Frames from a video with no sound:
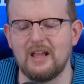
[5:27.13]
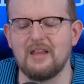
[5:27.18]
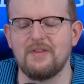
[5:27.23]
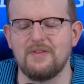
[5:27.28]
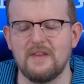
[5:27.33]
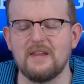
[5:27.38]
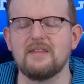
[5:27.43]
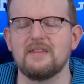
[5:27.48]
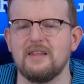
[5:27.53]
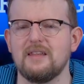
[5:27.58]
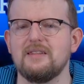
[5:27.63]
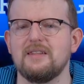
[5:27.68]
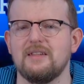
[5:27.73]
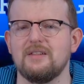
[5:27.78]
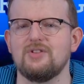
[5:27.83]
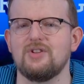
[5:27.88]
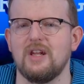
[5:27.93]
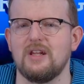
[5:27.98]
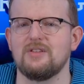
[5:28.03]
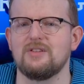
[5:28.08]
think they
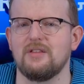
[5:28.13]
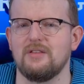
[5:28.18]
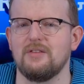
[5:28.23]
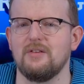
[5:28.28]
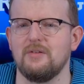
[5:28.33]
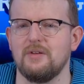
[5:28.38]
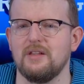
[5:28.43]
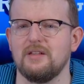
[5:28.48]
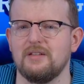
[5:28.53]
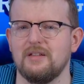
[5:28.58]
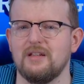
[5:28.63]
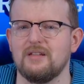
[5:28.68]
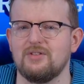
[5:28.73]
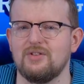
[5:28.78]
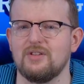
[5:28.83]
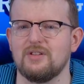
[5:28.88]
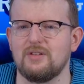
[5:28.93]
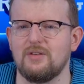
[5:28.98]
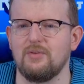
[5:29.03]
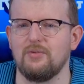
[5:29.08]
did change Cathodian, that it's
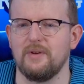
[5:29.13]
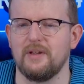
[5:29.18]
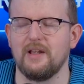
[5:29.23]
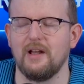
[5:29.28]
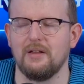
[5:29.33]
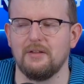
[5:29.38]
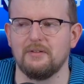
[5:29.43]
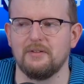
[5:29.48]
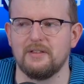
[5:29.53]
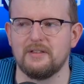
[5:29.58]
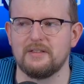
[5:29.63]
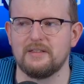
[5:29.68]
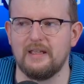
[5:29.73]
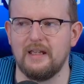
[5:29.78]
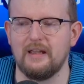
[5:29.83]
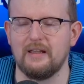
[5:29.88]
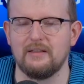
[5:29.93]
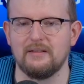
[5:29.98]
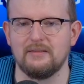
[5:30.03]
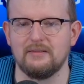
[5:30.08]
just 3 colorless,
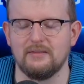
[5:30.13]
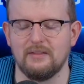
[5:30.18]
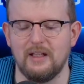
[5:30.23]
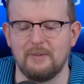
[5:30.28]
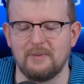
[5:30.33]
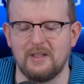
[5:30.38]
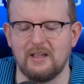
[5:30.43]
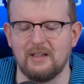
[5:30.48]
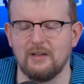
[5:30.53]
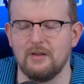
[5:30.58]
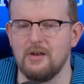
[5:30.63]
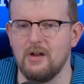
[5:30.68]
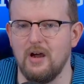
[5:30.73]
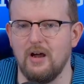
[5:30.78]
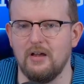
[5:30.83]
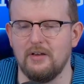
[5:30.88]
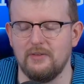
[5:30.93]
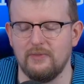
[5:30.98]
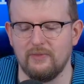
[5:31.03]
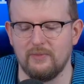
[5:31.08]
yeah. I'm getting a
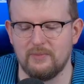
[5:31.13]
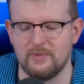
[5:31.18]
nod from